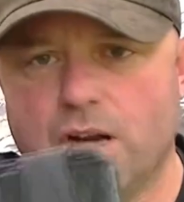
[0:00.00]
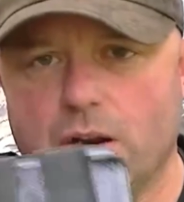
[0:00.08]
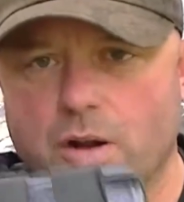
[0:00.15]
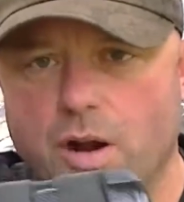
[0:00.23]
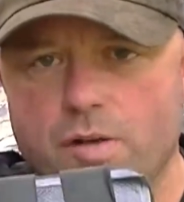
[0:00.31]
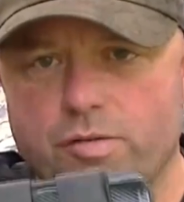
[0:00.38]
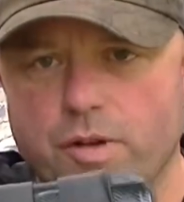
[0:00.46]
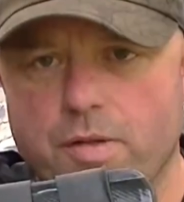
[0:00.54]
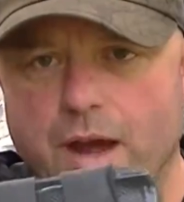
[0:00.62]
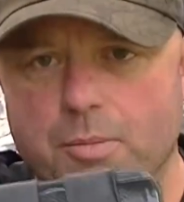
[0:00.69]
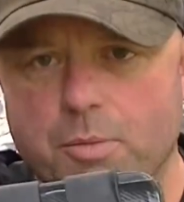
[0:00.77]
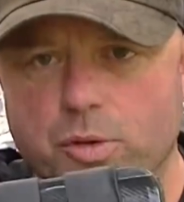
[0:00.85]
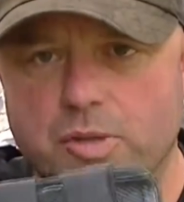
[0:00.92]
And I'll go through
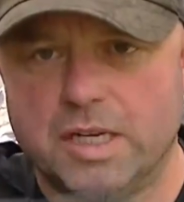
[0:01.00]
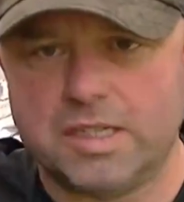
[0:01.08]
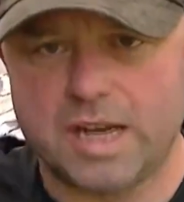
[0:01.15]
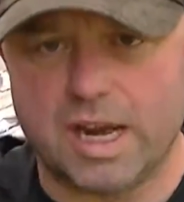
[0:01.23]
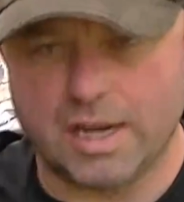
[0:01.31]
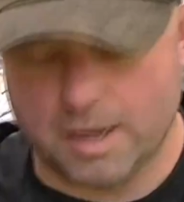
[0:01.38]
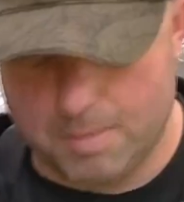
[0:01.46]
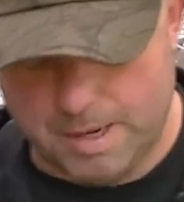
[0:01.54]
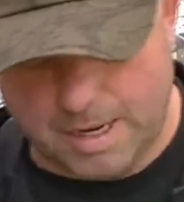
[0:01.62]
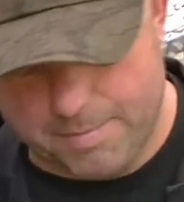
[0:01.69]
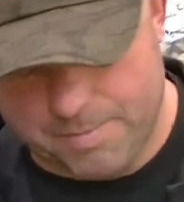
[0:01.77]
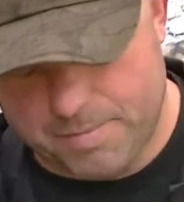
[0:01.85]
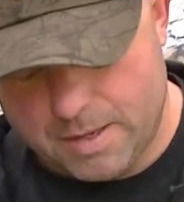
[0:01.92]
that in more detail in a
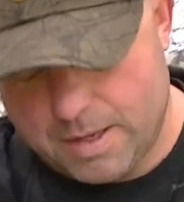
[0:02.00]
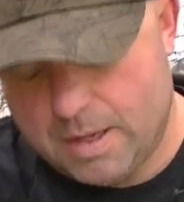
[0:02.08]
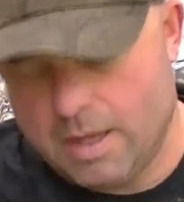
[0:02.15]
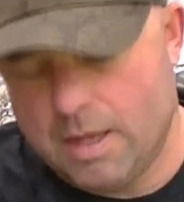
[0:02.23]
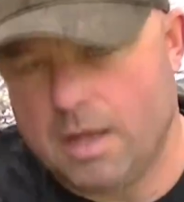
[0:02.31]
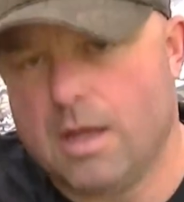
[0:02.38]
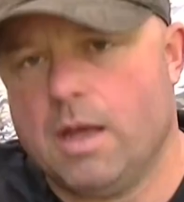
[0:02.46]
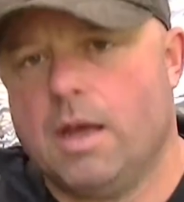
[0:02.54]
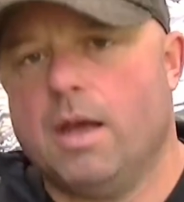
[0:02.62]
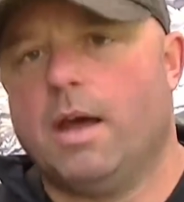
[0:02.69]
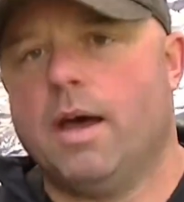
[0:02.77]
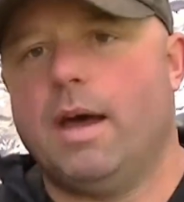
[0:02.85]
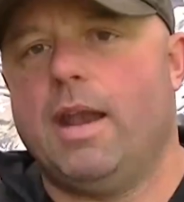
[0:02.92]
minute.
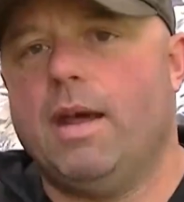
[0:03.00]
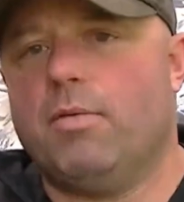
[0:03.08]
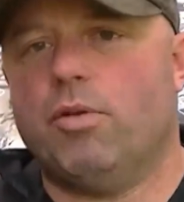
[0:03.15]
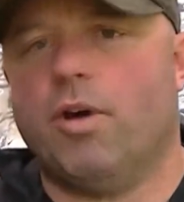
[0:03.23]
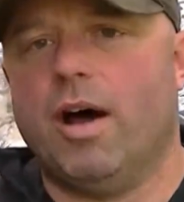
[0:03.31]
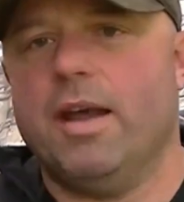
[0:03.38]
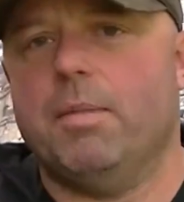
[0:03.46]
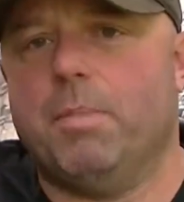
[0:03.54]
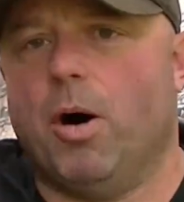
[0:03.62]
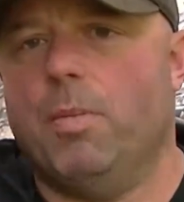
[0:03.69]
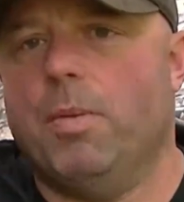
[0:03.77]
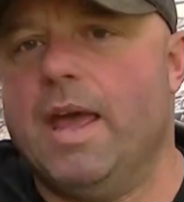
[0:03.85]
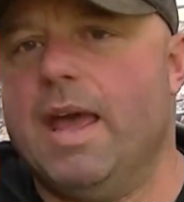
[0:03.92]
And then right at the
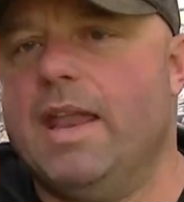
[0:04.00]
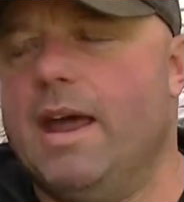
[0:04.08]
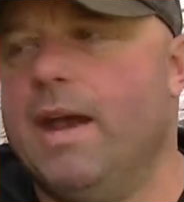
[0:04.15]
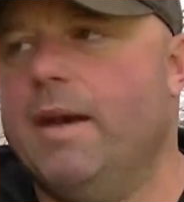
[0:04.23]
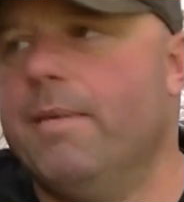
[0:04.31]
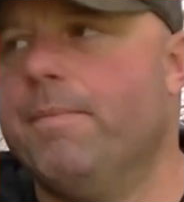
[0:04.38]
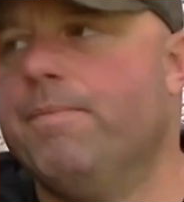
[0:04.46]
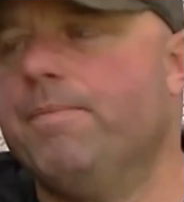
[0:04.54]
bottom here then,